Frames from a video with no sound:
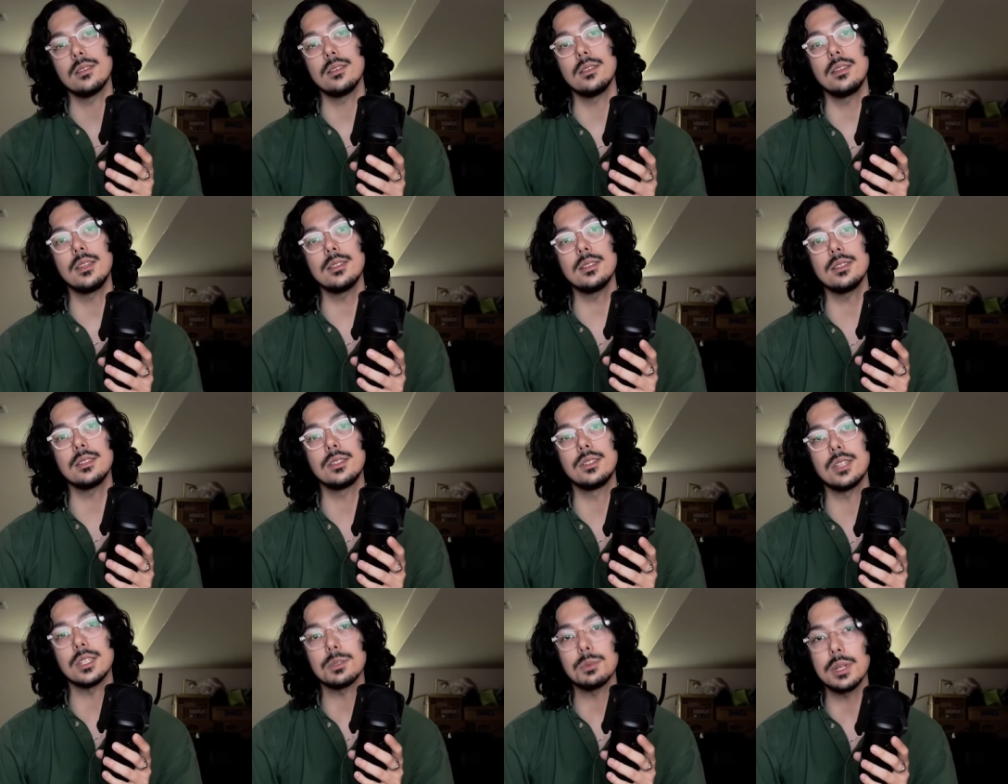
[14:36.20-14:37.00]
This is
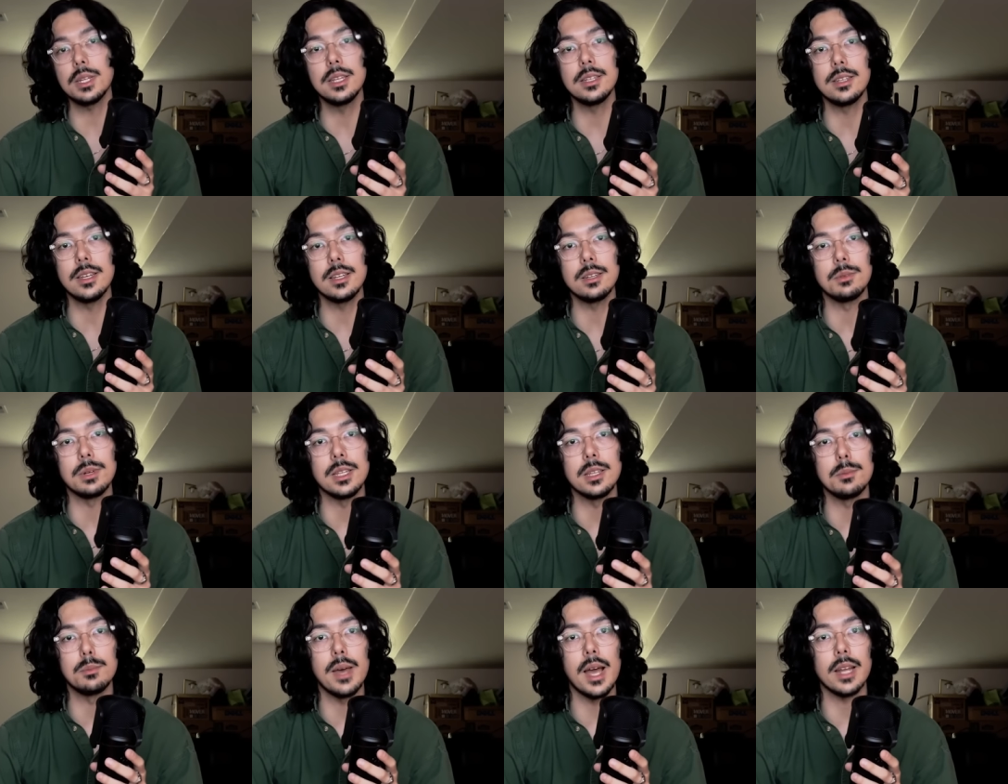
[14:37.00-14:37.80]
just what he did when
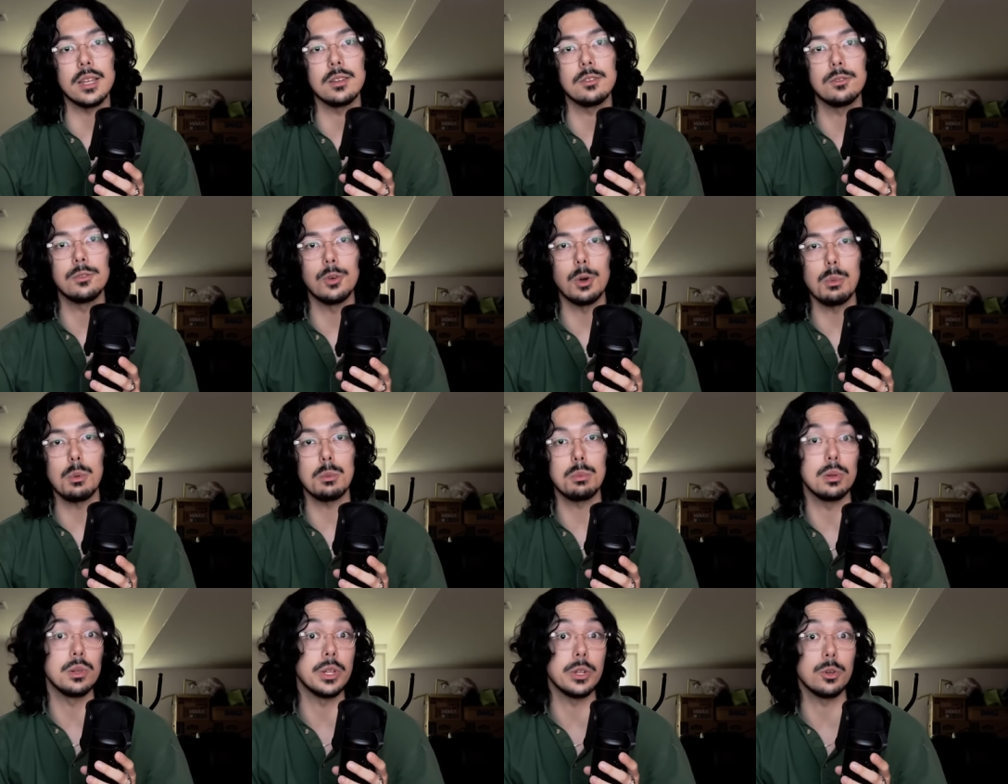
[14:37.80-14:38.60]
he backed former
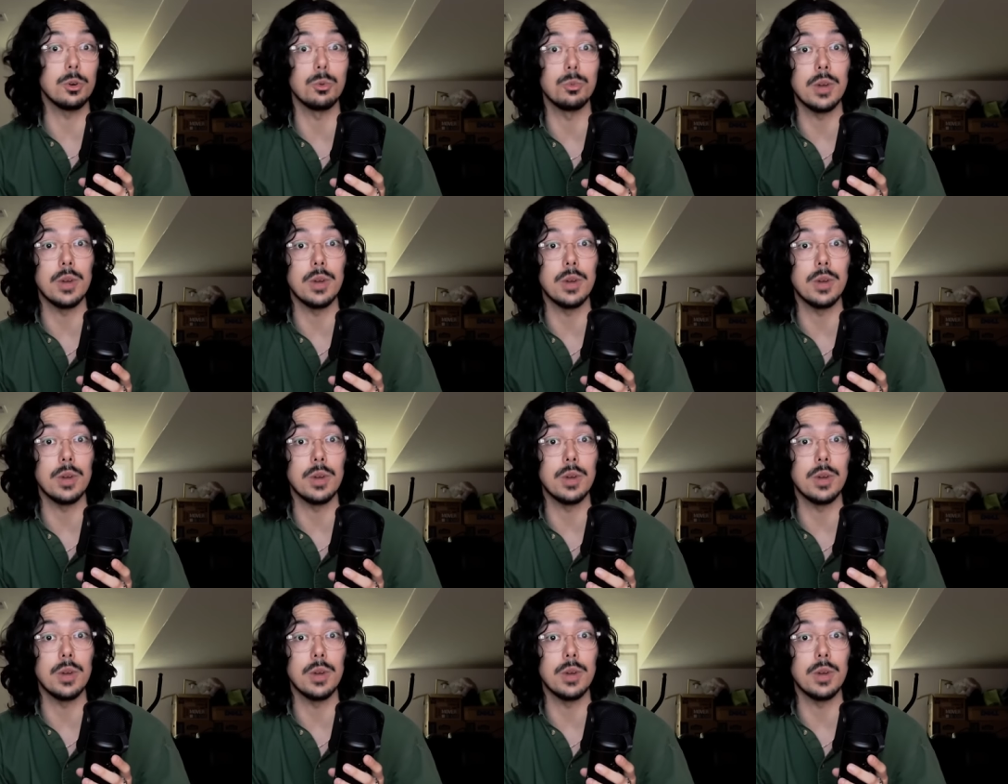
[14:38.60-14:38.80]
political